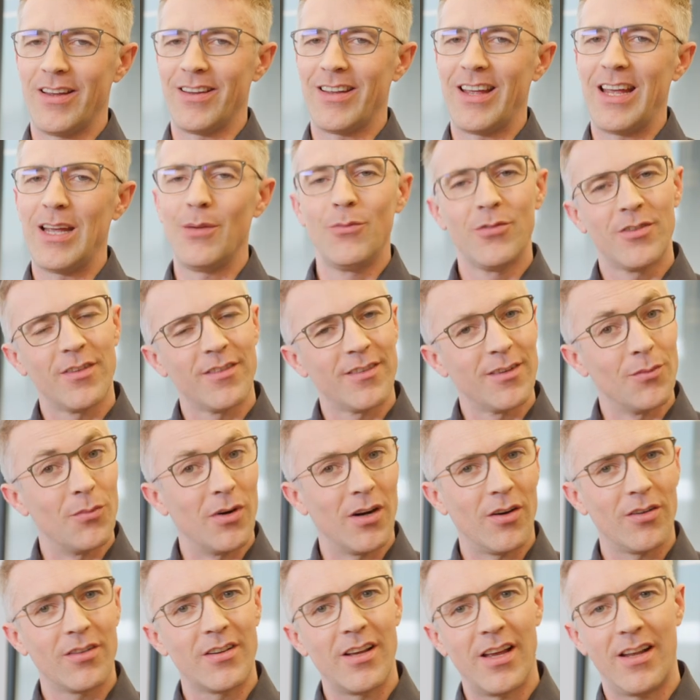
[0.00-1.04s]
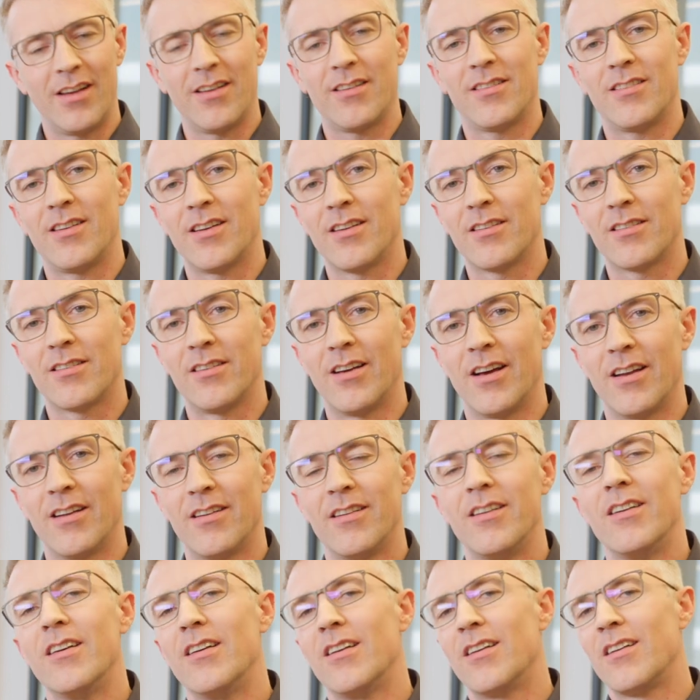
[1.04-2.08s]
games, it's about getting things done.
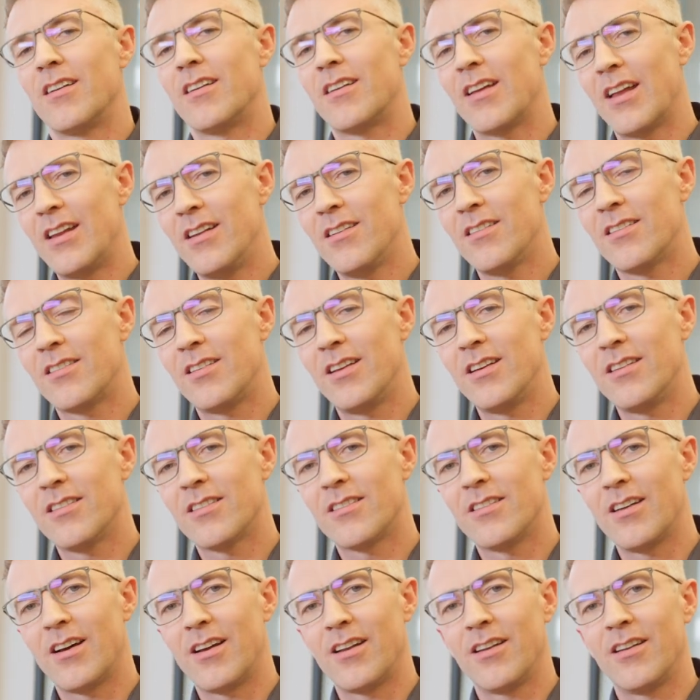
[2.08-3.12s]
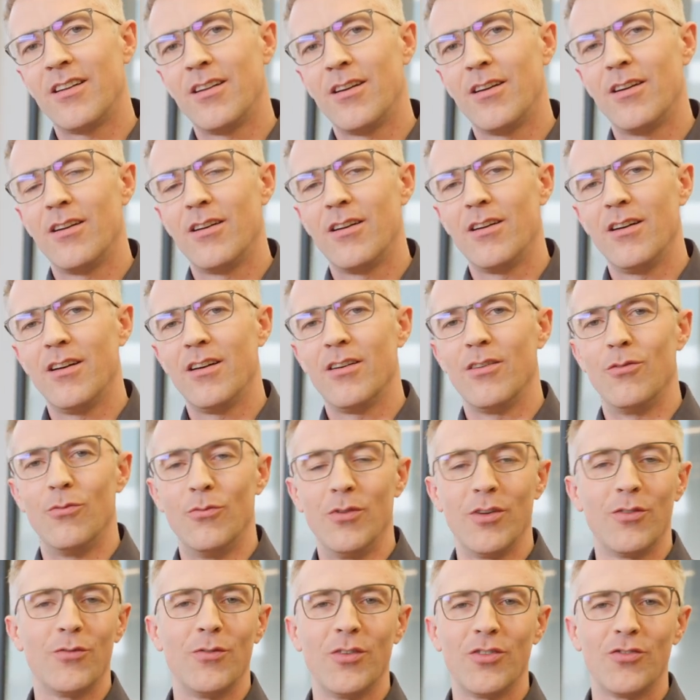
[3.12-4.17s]
Getting things done
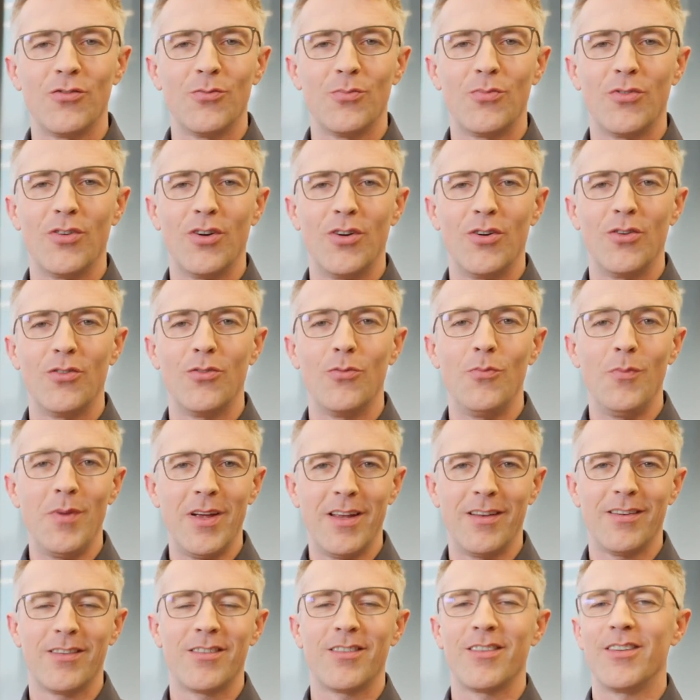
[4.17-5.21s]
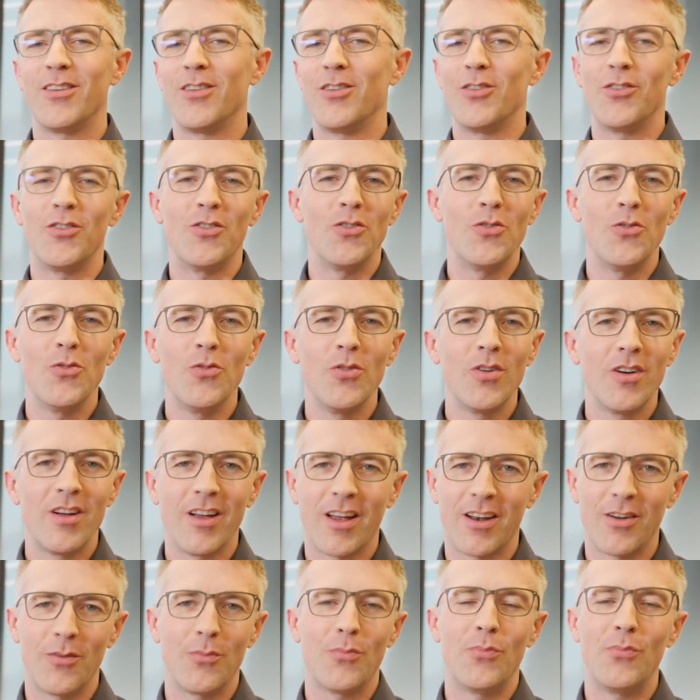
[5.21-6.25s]
with Vision Pro means you
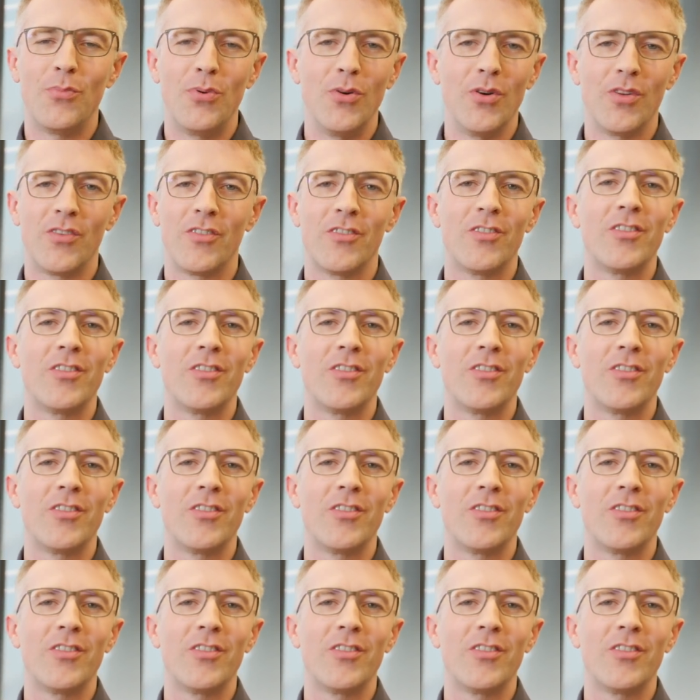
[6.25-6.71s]
gotta put